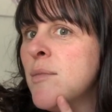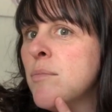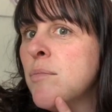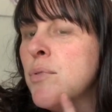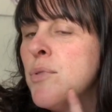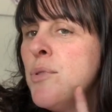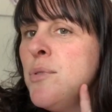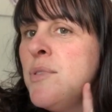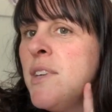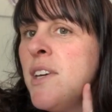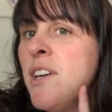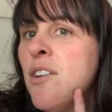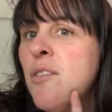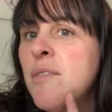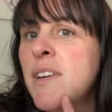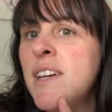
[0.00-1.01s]

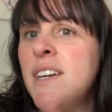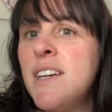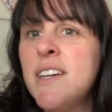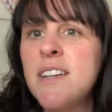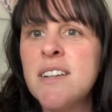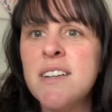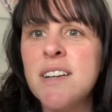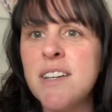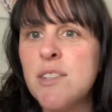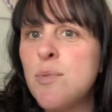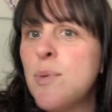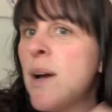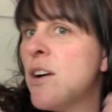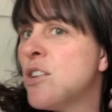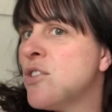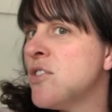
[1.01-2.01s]
bruising over here. I
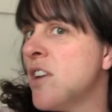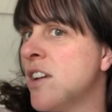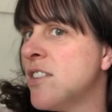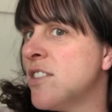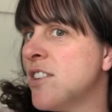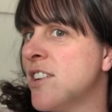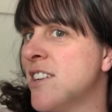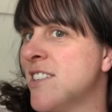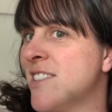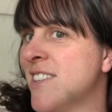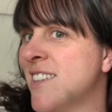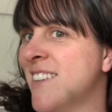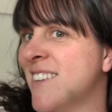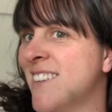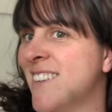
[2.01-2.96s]
swear it's not dirt.